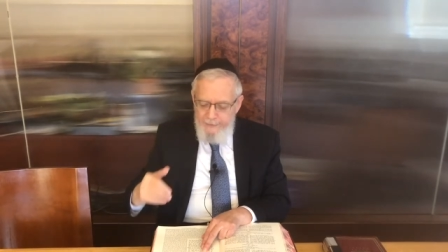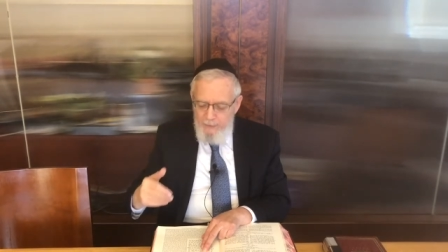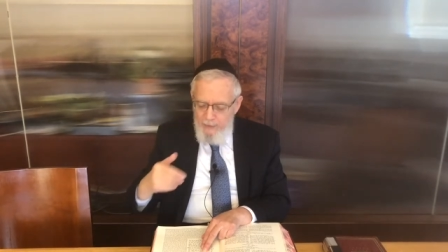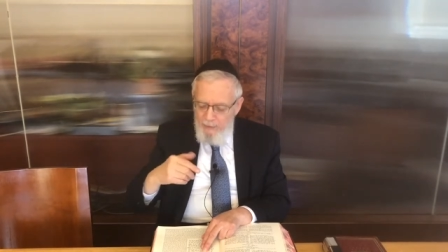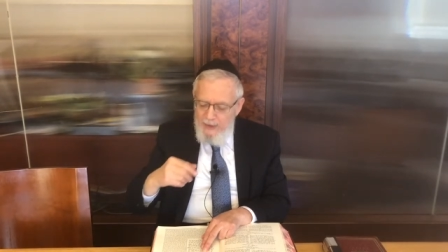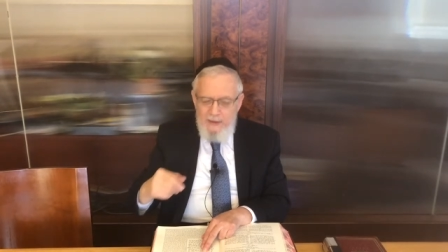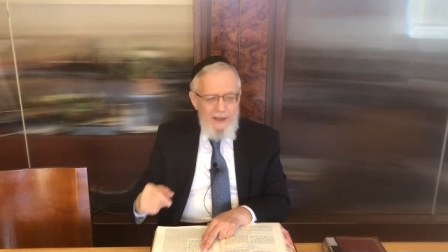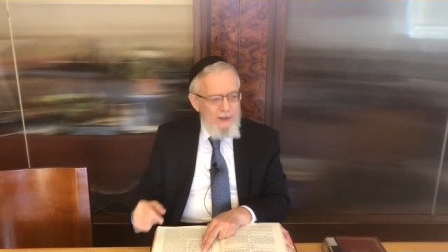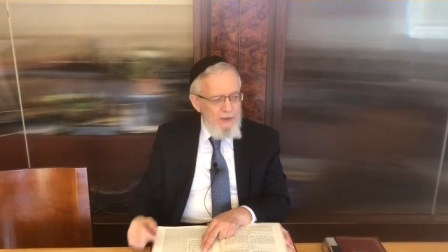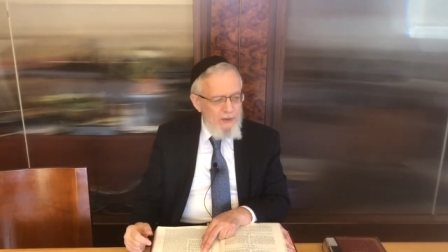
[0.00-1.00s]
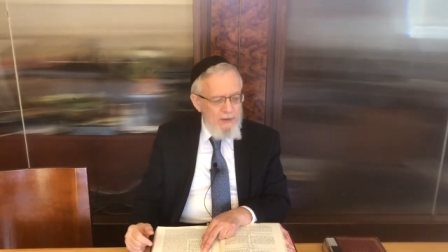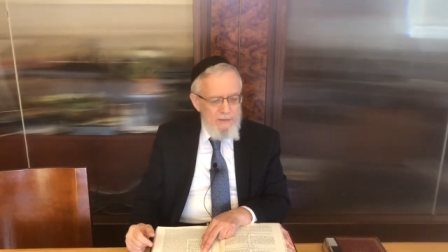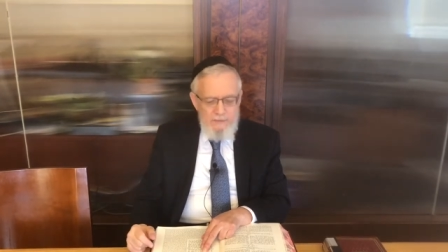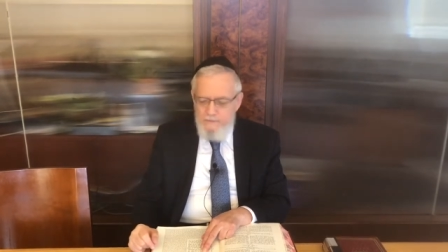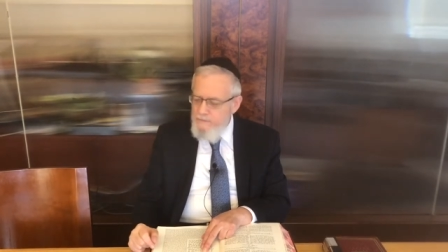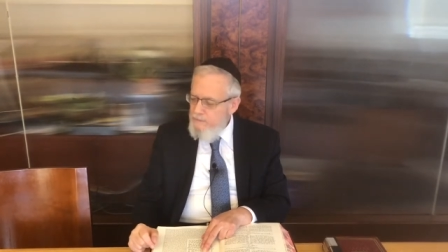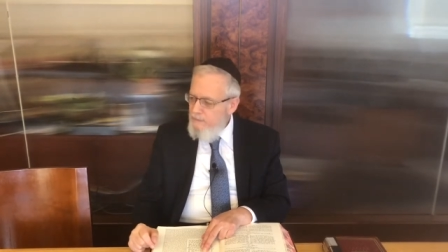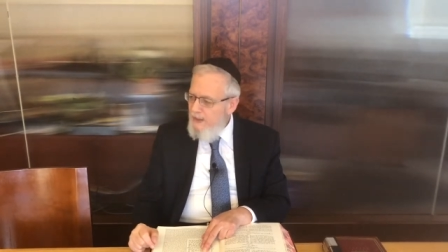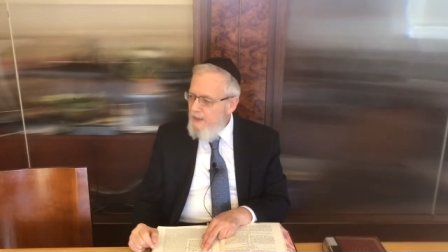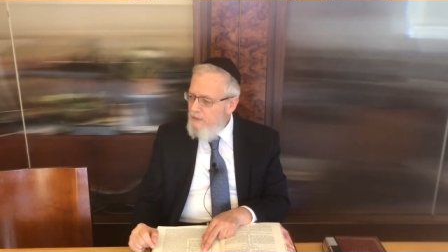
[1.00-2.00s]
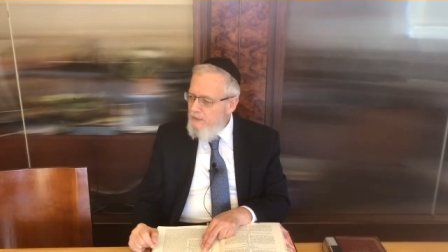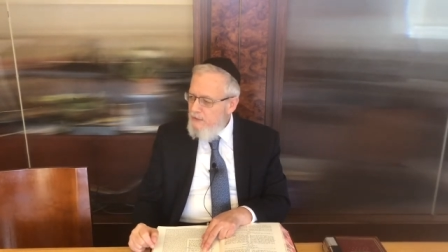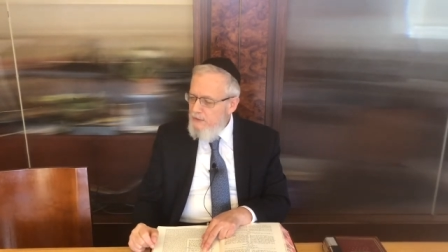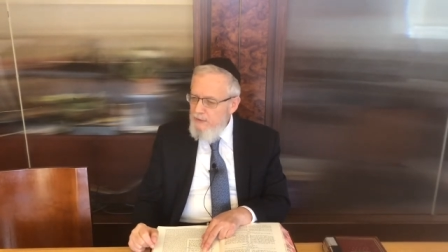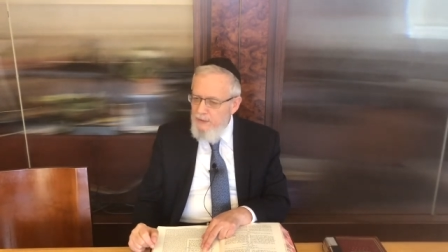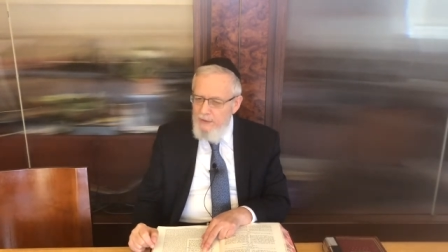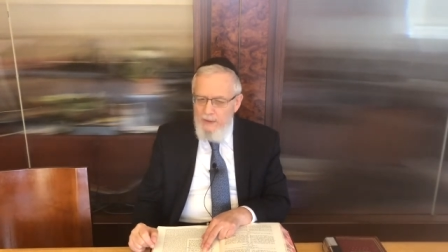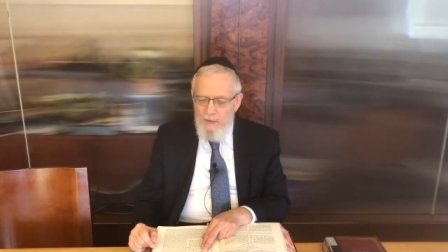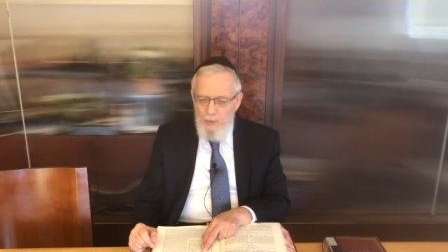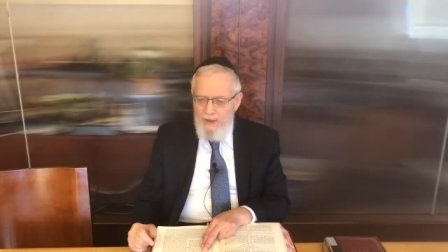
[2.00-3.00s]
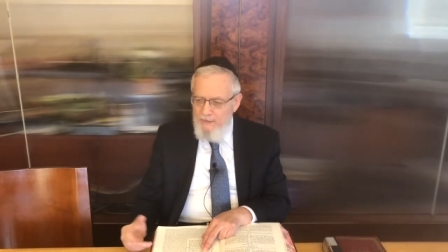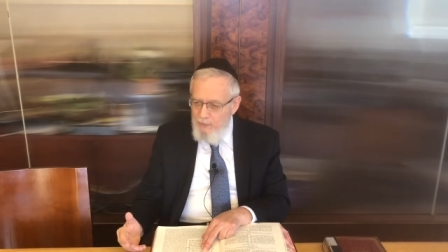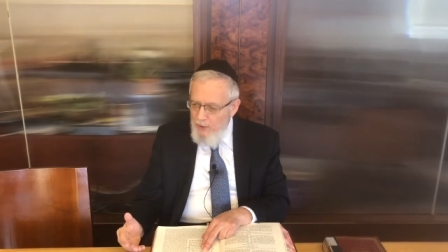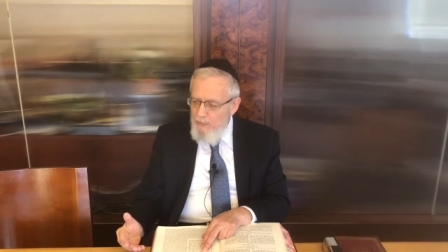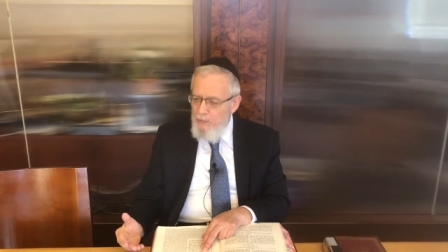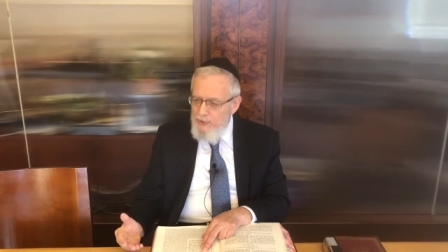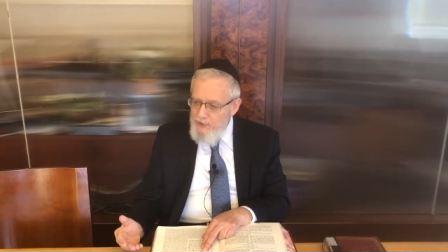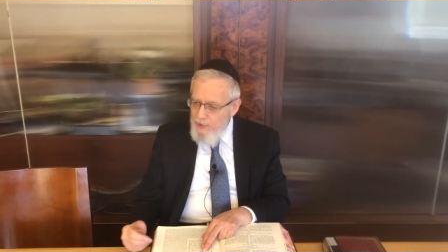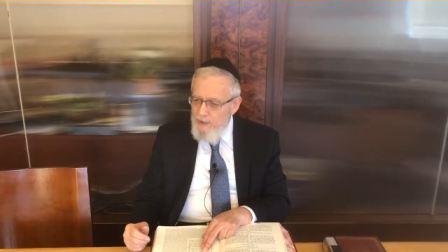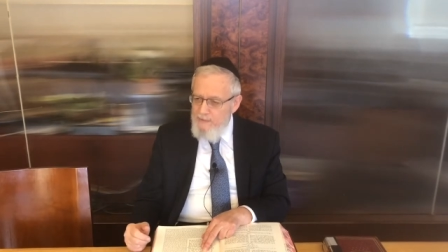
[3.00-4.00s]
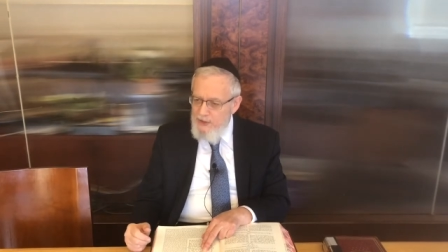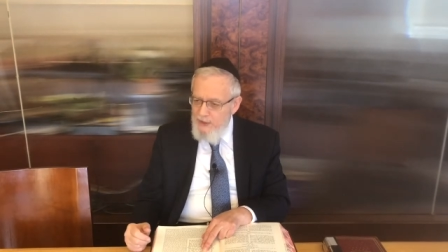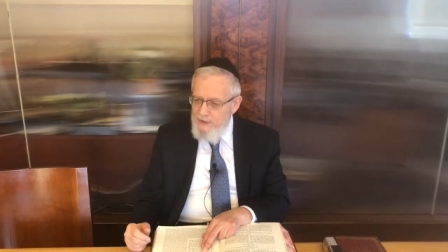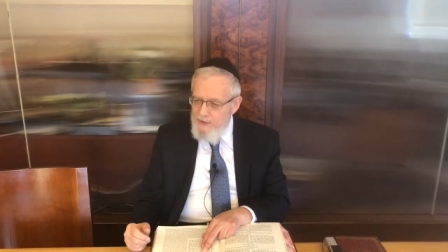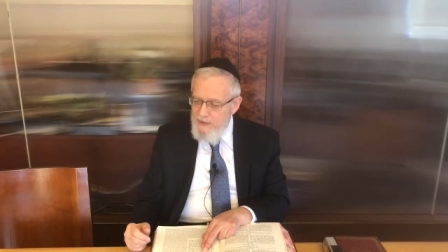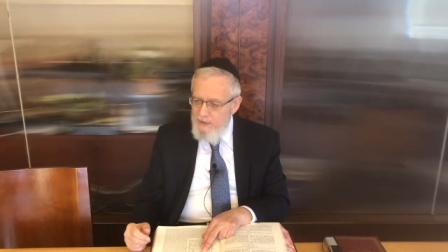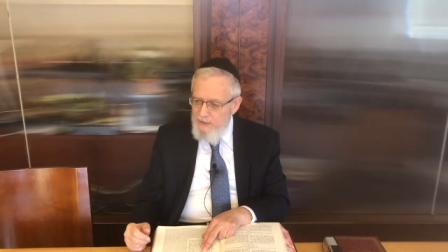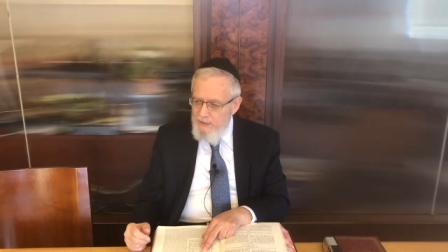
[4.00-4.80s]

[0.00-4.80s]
We read later that when Avram was circumcised,